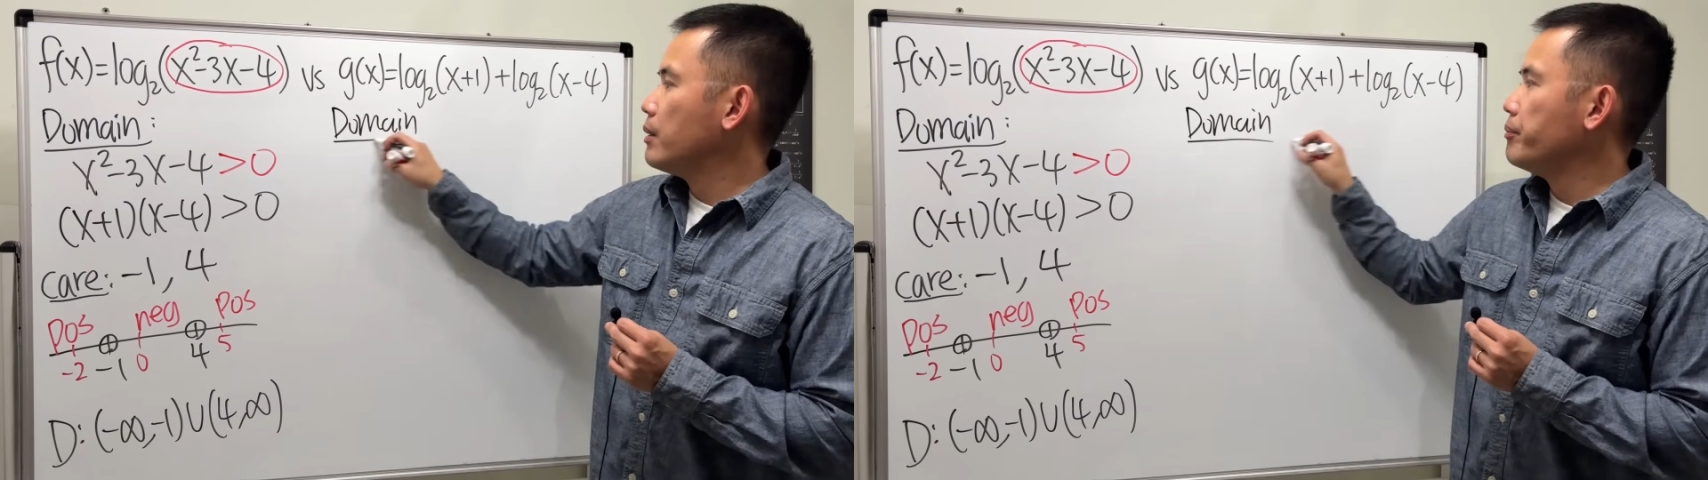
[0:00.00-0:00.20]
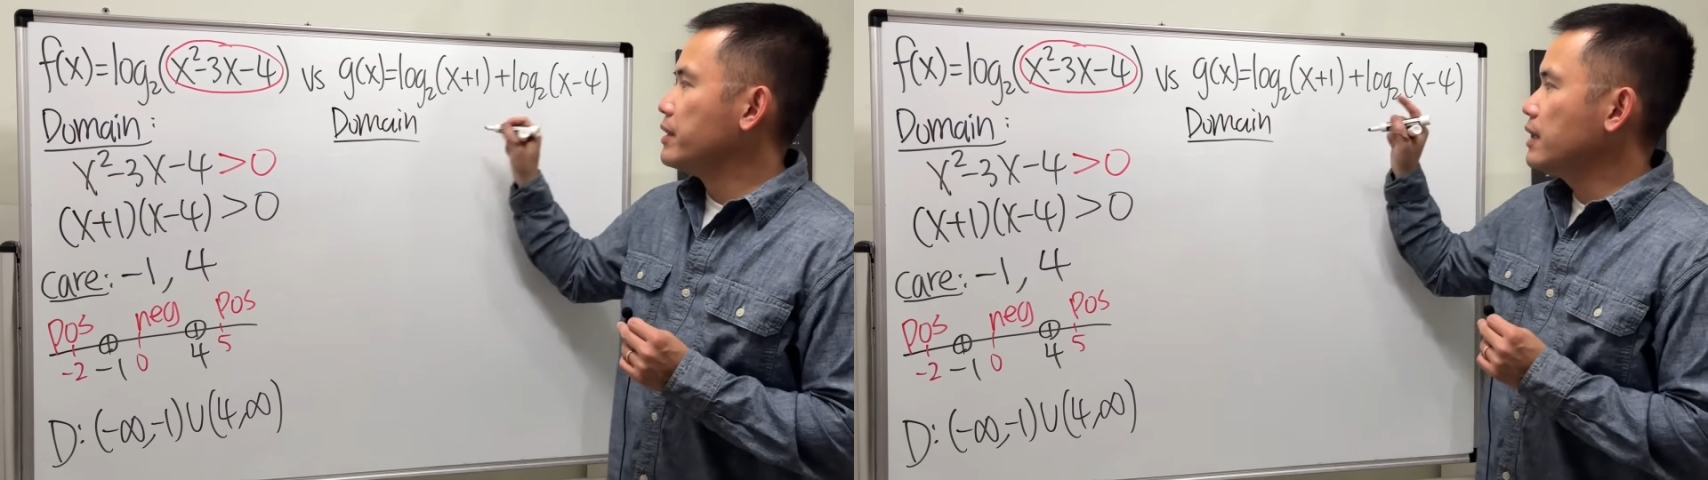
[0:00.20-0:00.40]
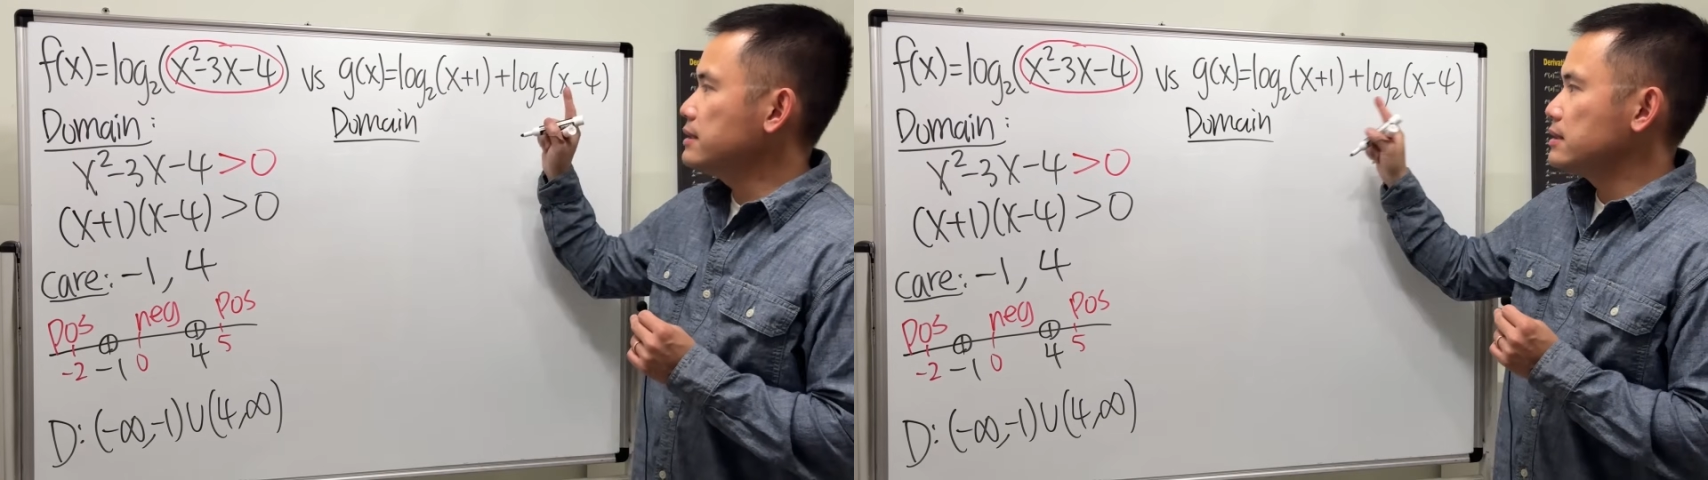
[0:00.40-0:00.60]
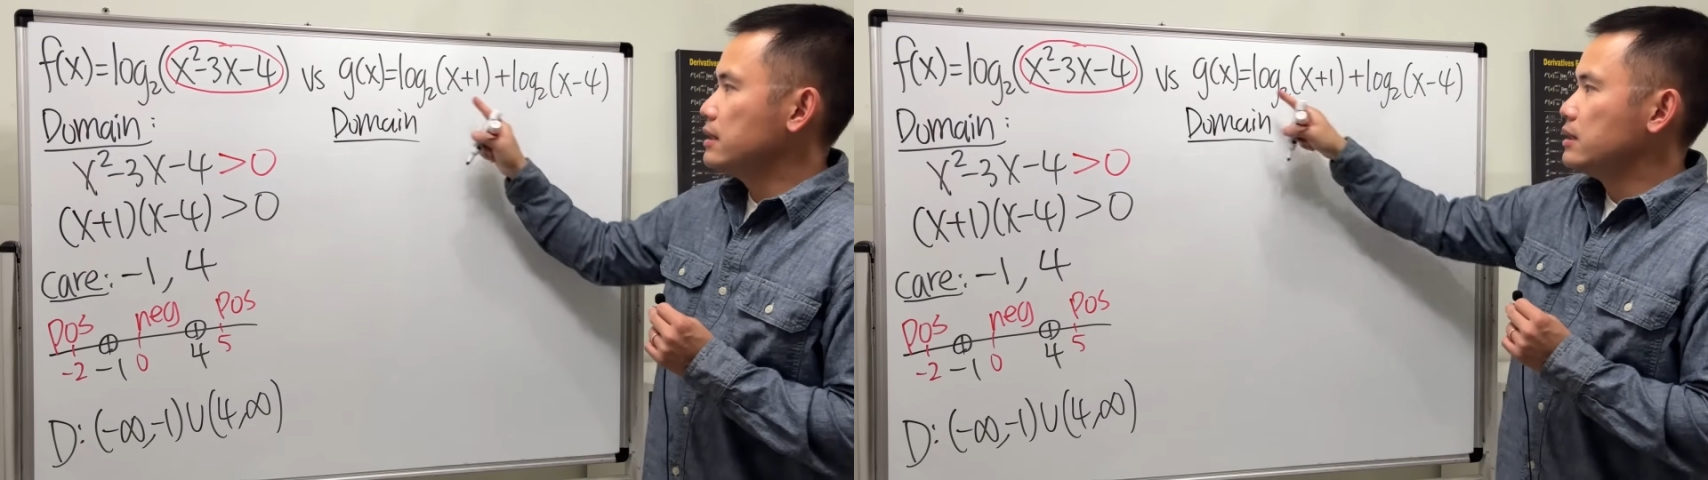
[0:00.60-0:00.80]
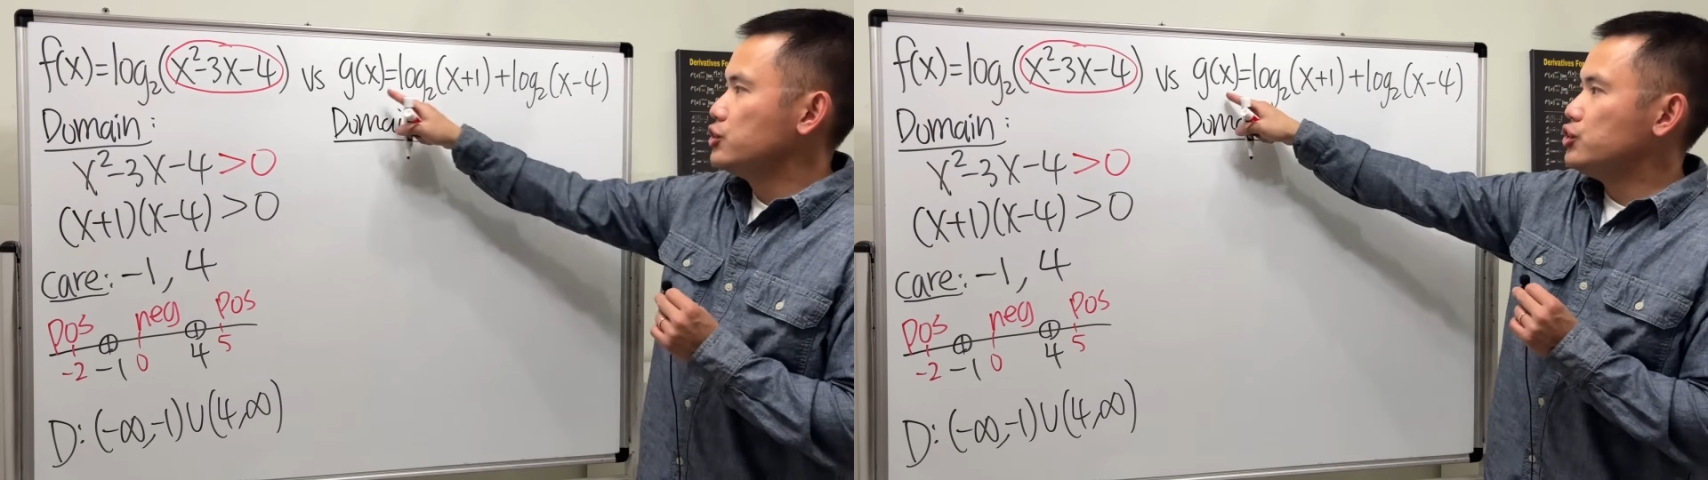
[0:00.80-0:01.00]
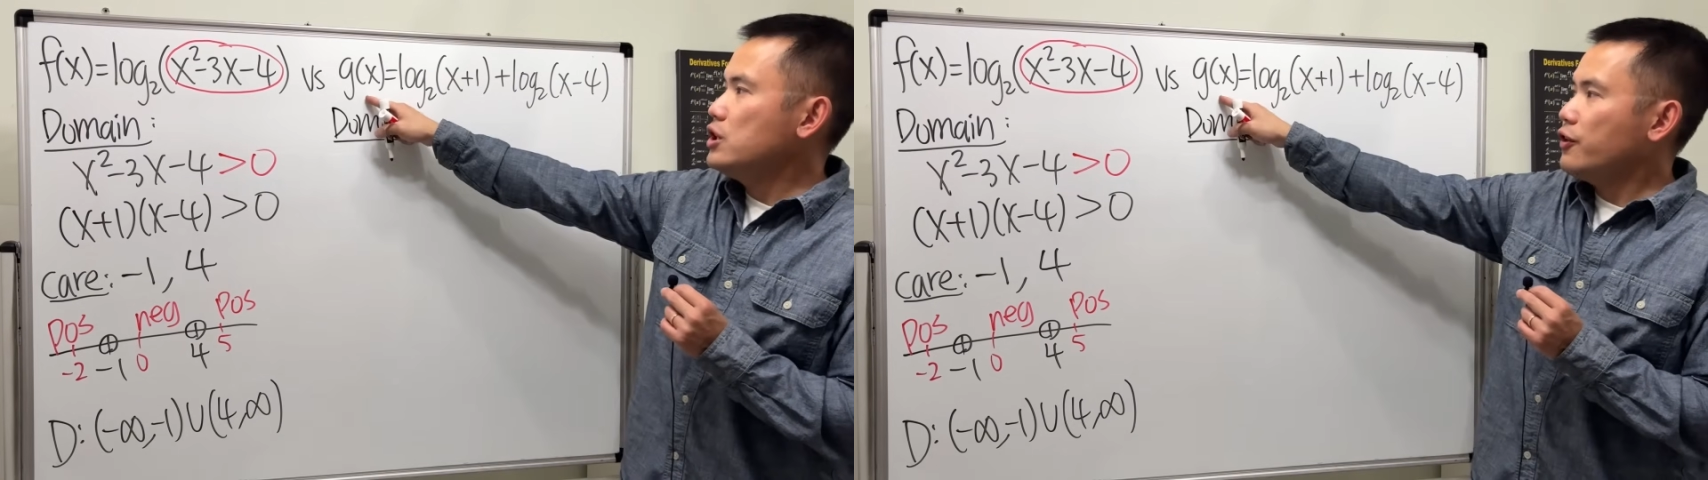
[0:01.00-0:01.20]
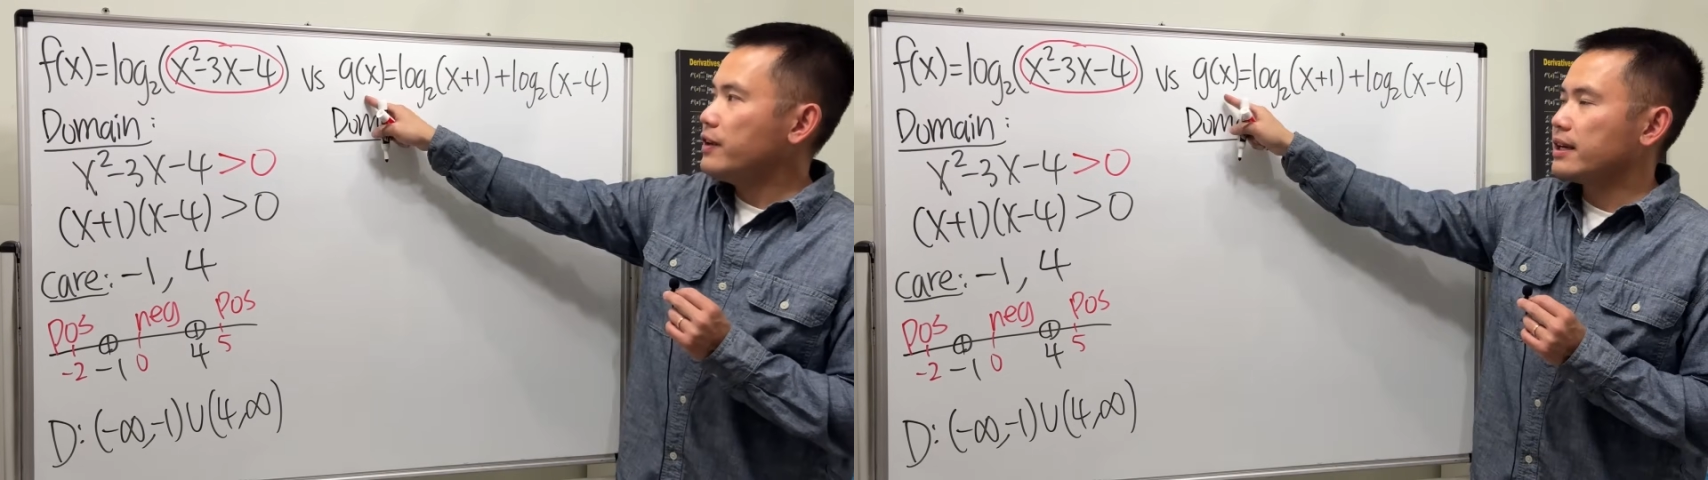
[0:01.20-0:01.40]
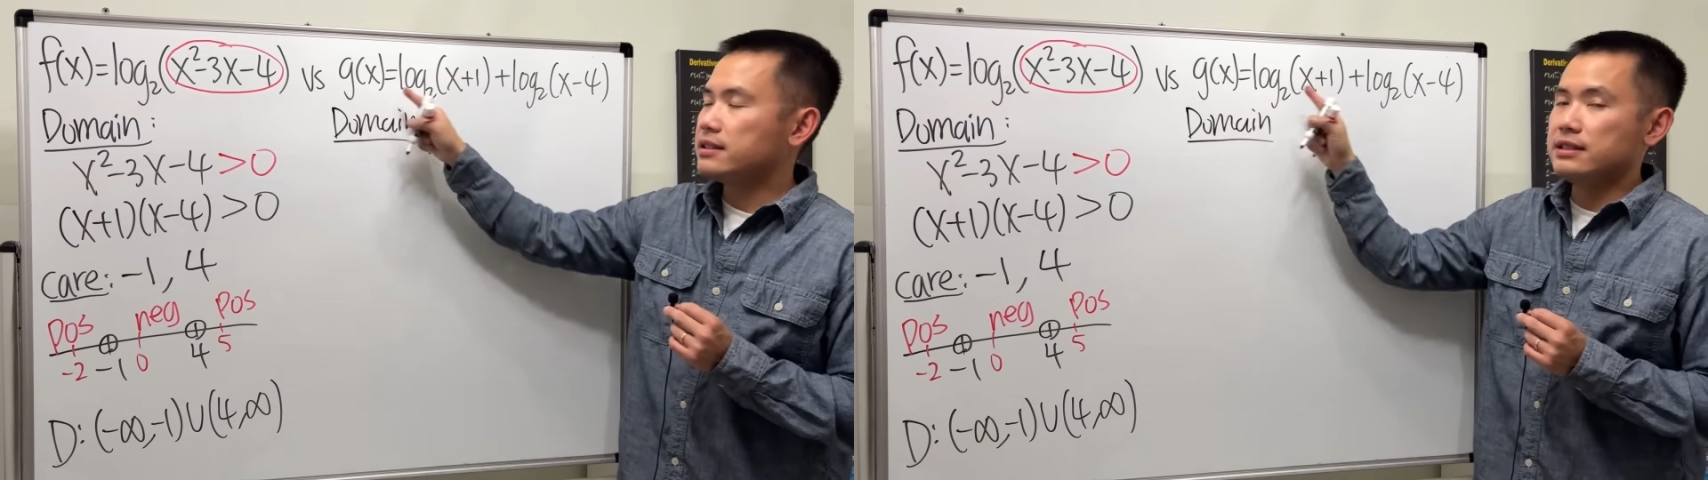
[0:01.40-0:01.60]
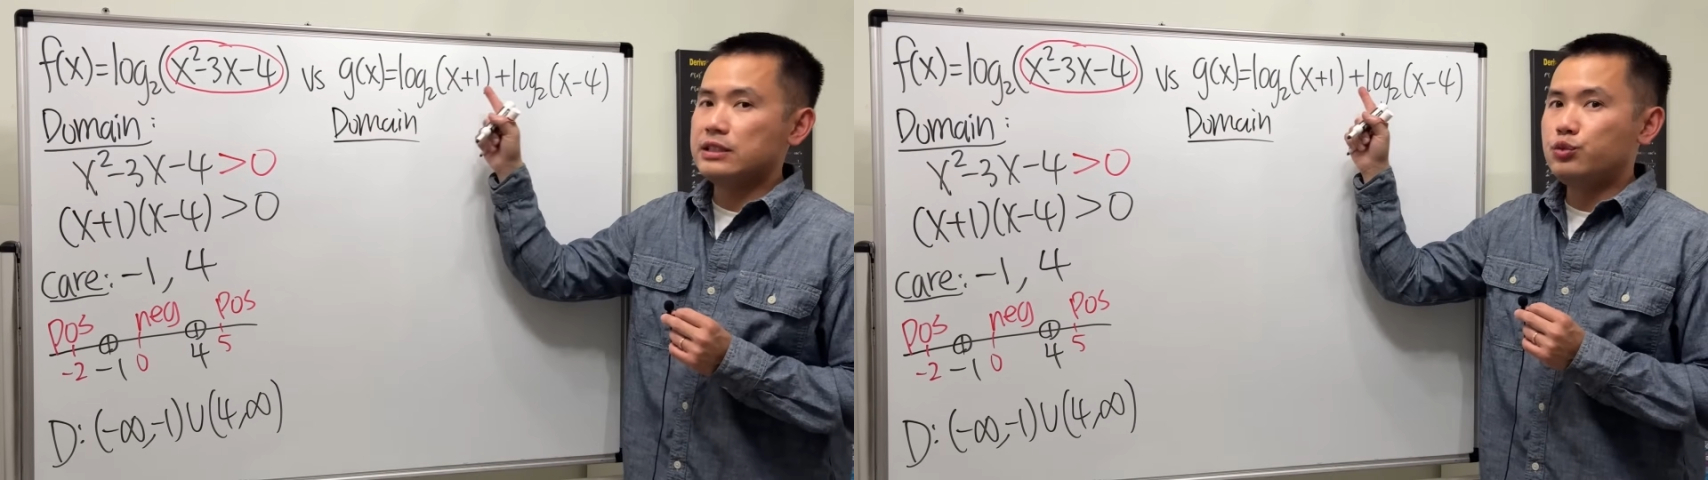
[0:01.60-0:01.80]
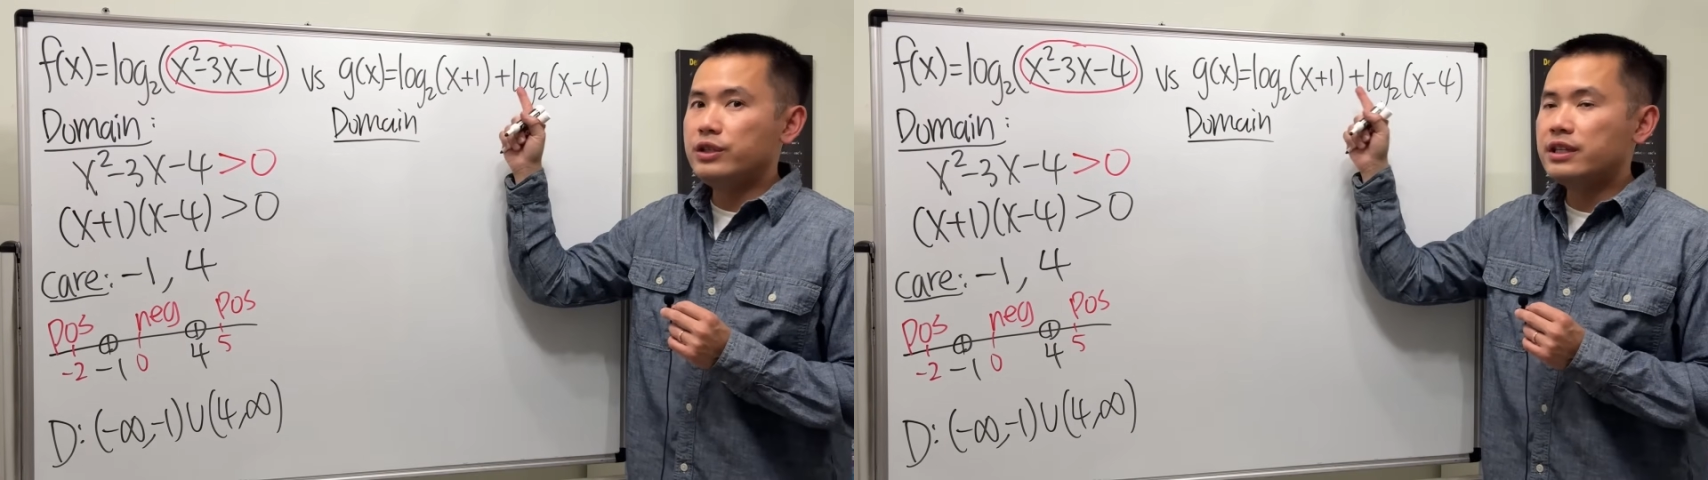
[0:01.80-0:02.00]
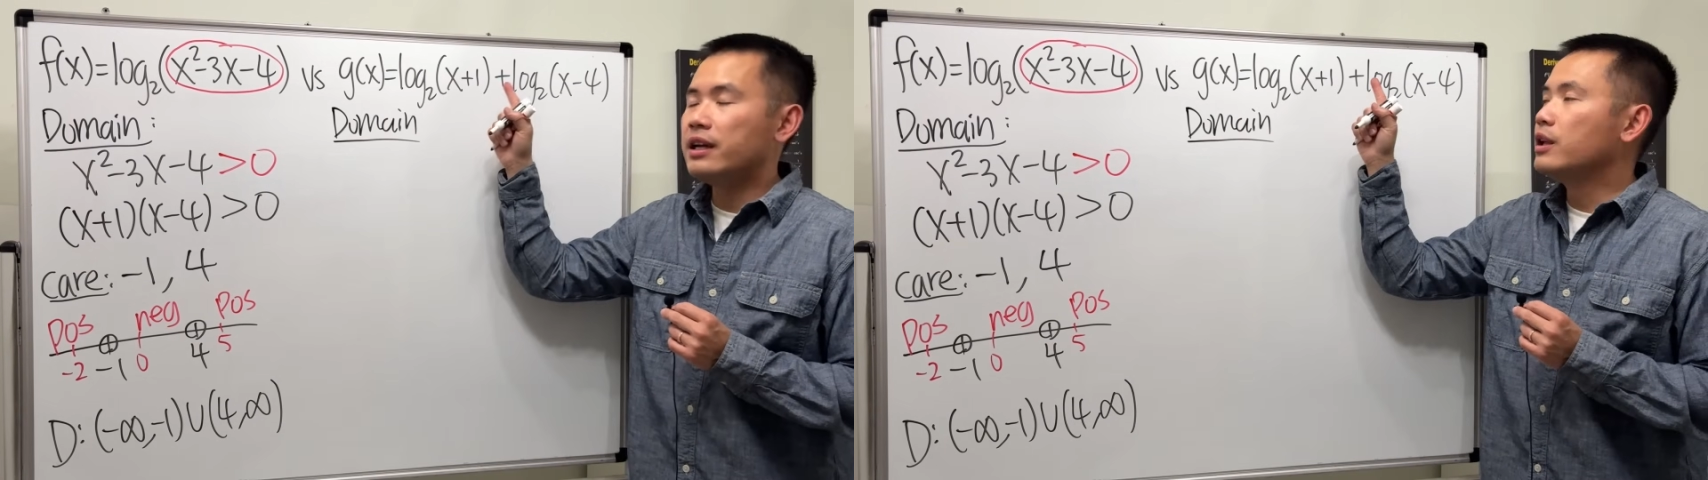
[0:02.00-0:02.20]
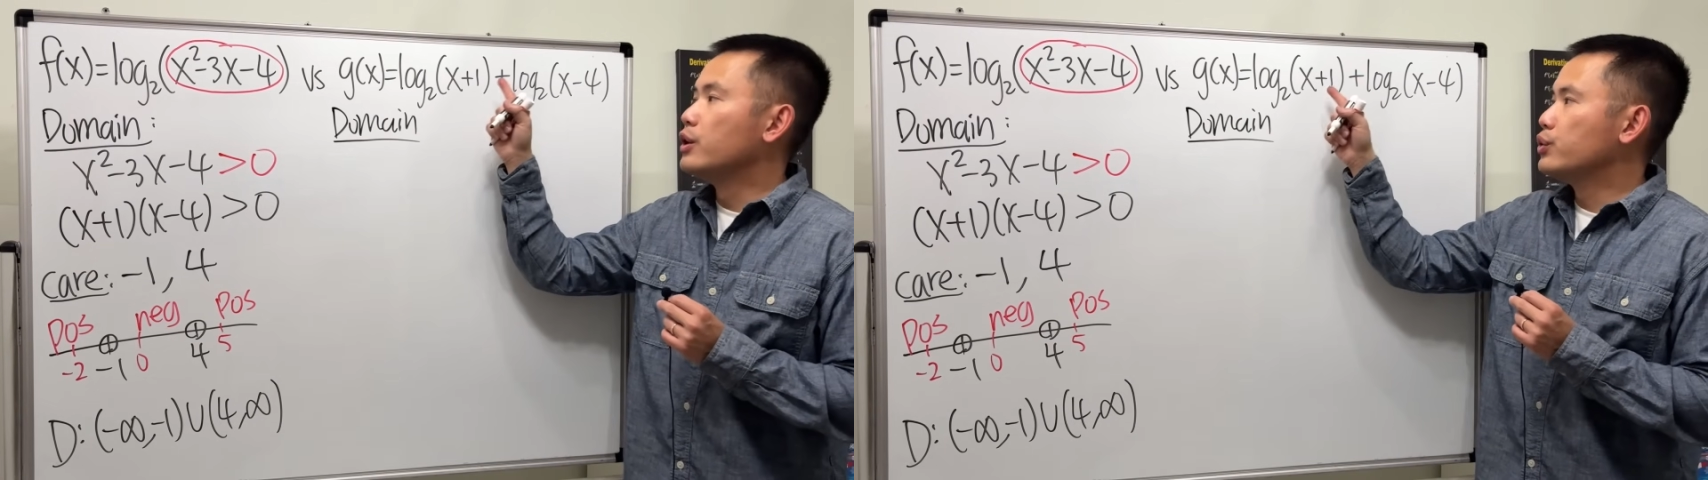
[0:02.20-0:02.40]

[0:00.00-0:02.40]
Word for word: because g of x is written